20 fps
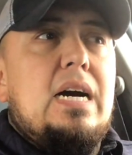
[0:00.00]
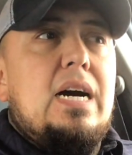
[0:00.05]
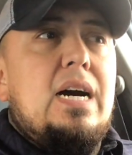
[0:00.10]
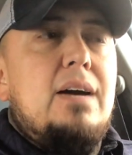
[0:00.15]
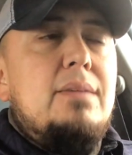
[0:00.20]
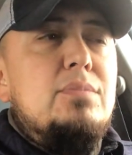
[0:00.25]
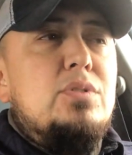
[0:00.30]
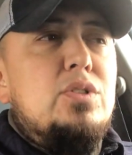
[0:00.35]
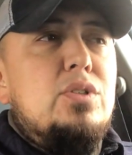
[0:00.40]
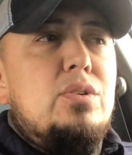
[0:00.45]

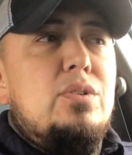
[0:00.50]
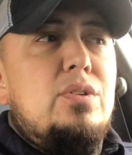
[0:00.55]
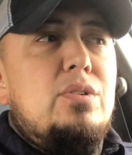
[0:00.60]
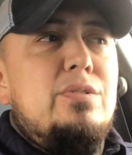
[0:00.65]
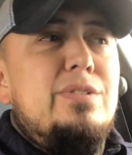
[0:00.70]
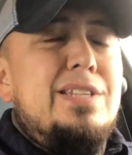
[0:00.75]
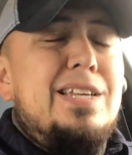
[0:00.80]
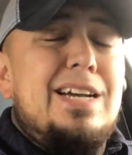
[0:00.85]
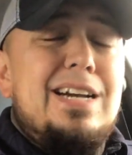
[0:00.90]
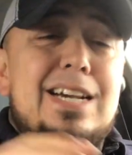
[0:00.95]
I'm sure
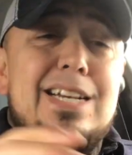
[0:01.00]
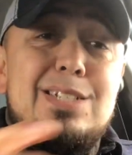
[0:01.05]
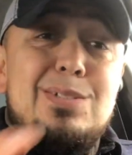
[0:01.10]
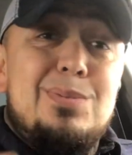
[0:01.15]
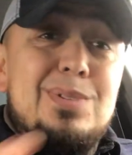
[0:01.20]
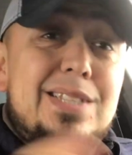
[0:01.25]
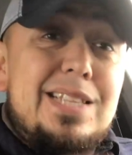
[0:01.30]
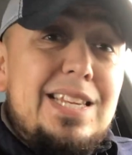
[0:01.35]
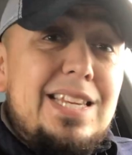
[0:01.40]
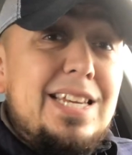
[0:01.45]
those guys,
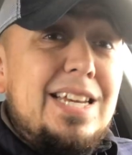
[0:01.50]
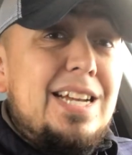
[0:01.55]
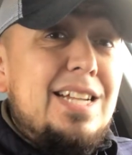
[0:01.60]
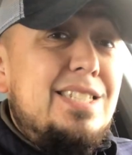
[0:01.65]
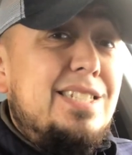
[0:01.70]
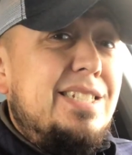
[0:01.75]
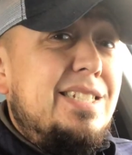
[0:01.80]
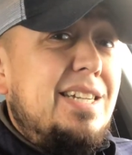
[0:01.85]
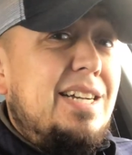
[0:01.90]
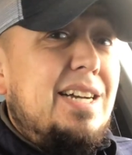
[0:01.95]
when they
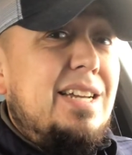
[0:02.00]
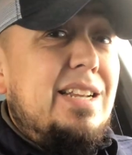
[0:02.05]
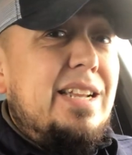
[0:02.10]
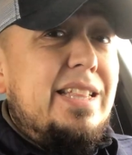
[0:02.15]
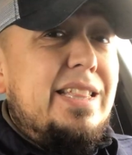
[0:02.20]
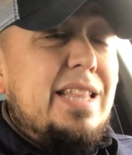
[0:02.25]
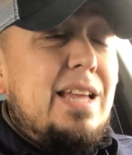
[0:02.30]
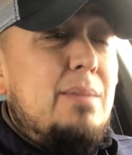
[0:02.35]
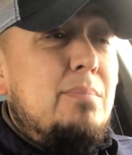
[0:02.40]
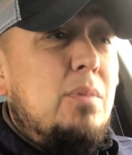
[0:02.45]
got shot
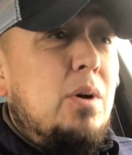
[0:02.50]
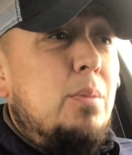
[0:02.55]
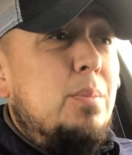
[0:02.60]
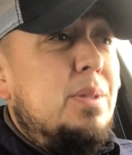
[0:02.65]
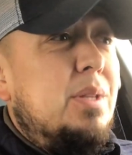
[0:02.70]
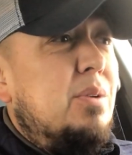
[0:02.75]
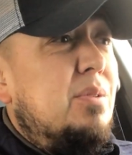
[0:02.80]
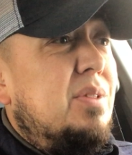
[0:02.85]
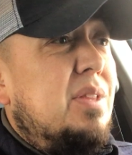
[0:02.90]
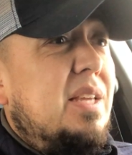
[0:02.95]
at that
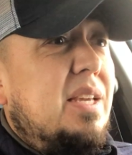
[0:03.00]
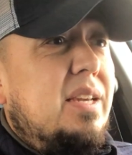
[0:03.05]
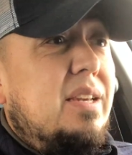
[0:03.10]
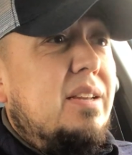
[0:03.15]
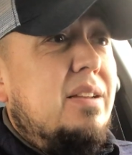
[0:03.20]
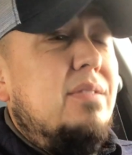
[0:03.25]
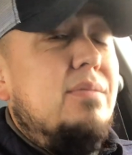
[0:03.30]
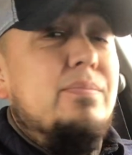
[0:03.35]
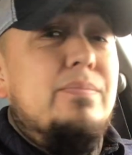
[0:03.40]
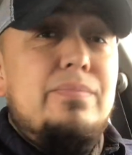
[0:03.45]
moment, they were
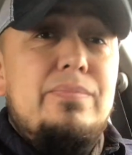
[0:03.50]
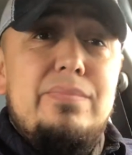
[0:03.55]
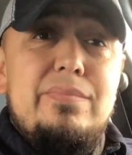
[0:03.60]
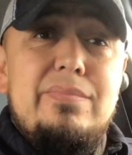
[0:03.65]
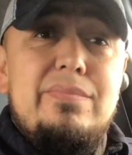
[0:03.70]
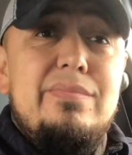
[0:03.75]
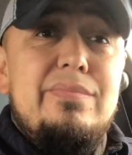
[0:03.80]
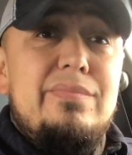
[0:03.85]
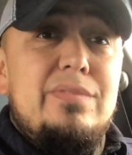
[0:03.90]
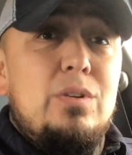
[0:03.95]
thinking,
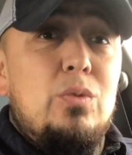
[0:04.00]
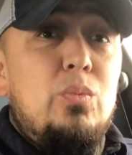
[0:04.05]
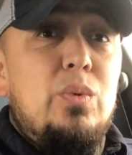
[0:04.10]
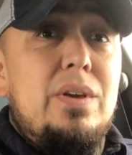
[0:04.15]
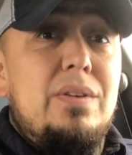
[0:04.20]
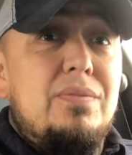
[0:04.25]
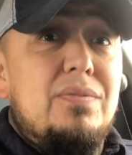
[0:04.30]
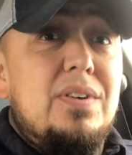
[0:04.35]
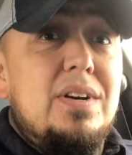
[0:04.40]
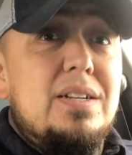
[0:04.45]

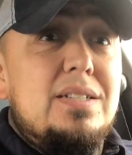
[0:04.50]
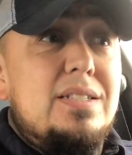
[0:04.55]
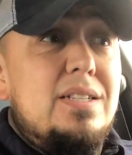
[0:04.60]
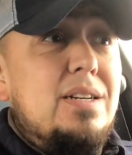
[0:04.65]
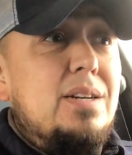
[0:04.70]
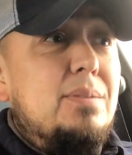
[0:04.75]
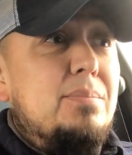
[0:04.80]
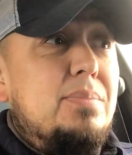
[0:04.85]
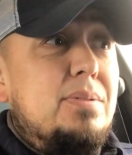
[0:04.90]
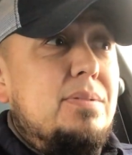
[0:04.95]
"We fucked
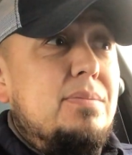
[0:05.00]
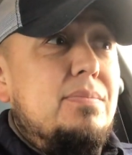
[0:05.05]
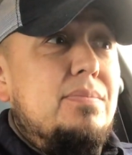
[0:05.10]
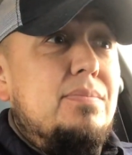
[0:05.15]
up.